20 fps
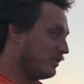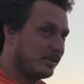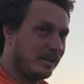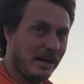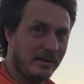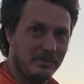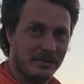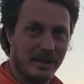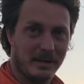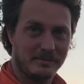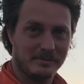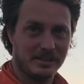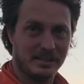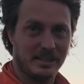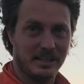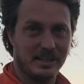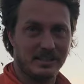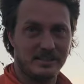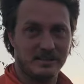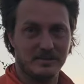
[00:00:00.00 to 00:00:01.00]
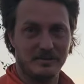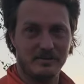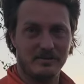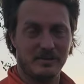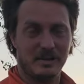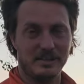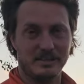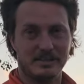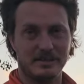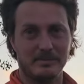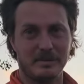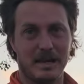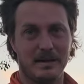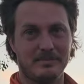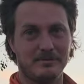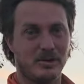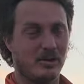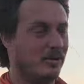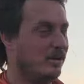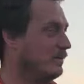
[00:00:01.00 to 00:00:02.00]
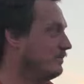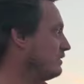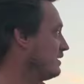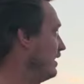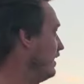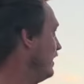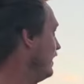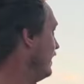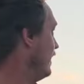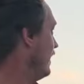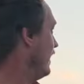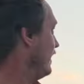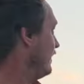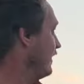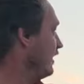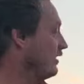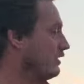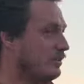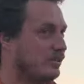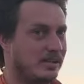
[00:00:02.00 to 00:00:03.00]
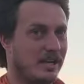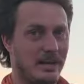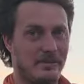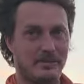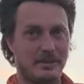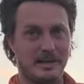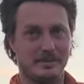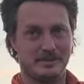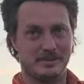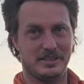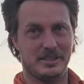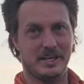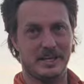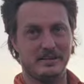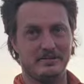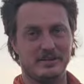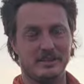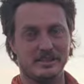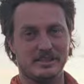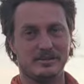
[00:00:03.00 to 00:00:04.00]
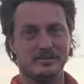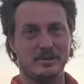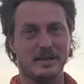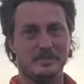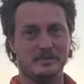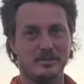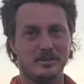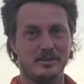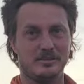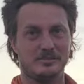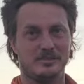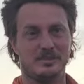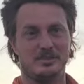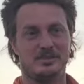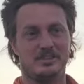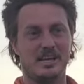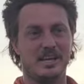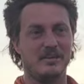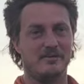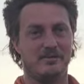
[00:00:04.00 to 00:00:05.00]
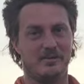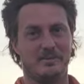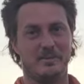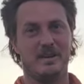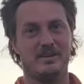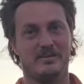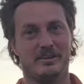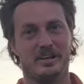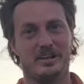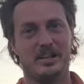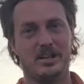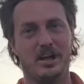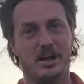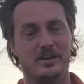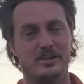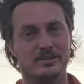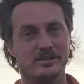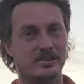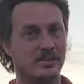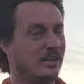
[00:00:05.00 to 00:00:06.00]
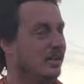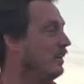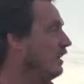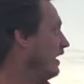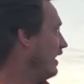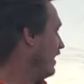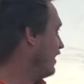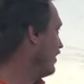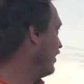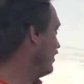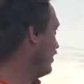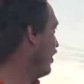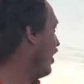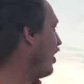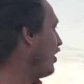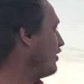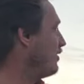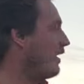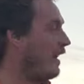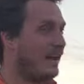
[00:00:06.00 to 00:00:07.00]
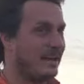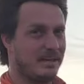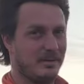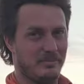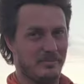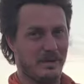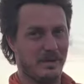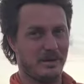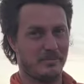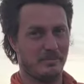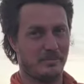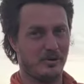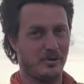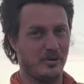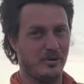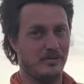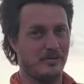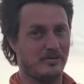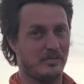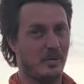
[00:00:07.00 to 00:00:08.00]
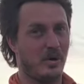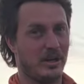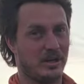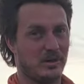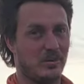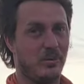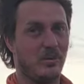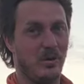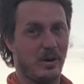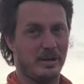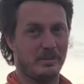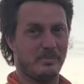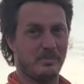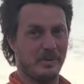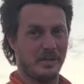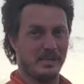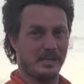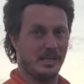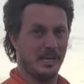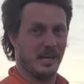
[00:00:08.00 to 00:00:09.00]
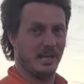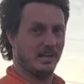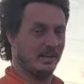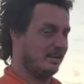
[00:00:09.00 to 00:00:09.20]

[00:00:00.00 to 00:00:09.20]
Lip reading: couple laps in this, run some lap times, and I'll do a couple laps in that, run some lap times and see if I'm even close. And I know that can be improved by quite a bit yet.